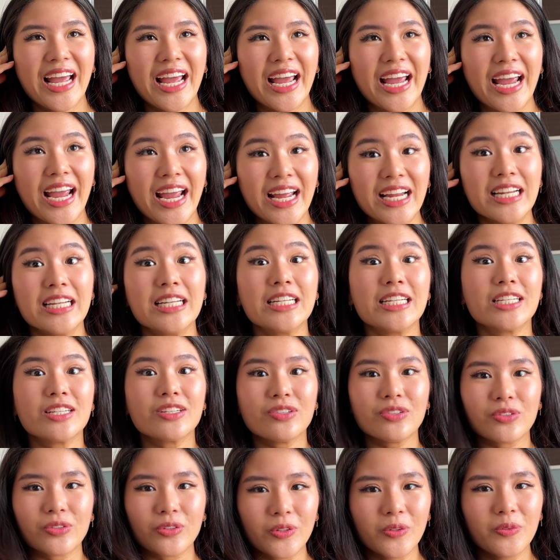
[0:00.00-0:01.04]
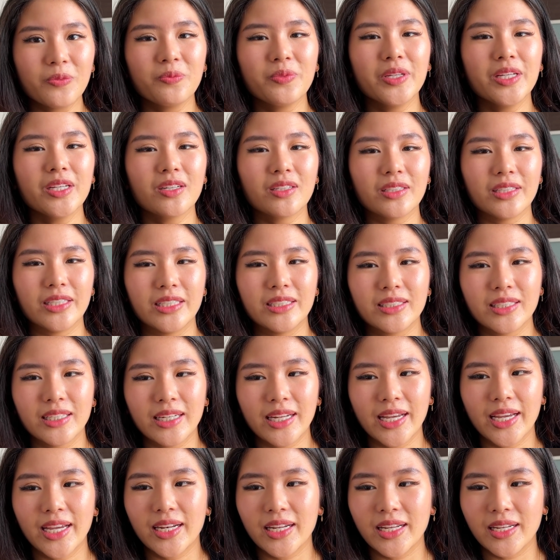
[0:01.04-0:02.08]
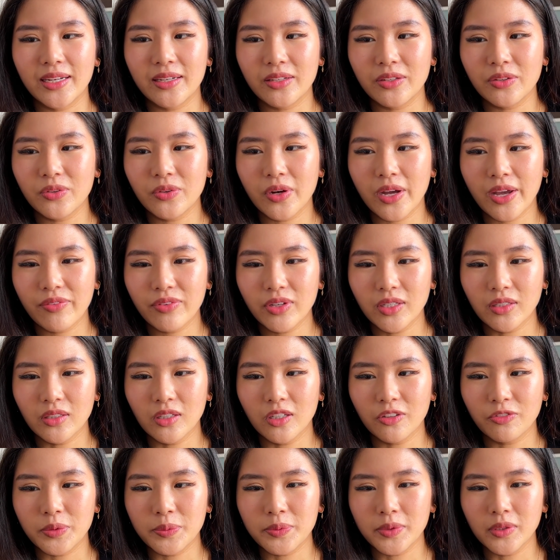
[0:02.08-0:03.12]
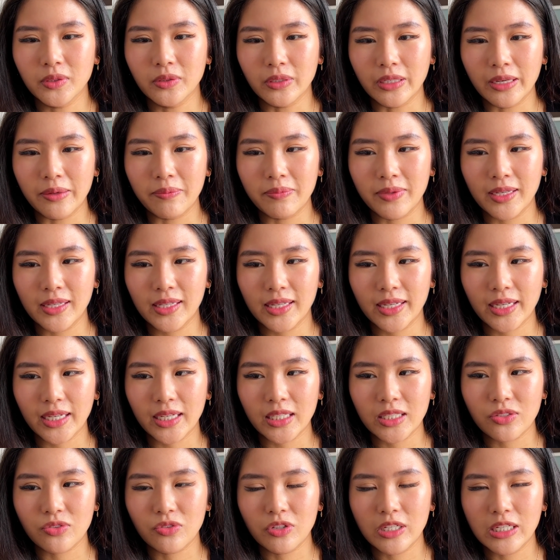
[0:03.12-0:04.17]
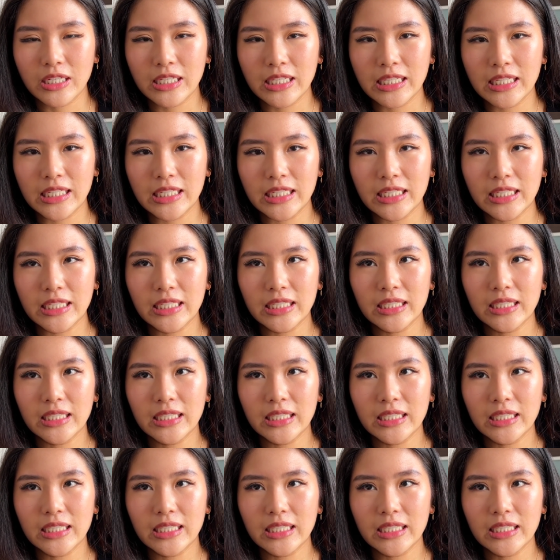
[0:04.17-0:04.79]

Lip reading: and you know, being on the internet and you know, having a lot of people look at me, like it's really,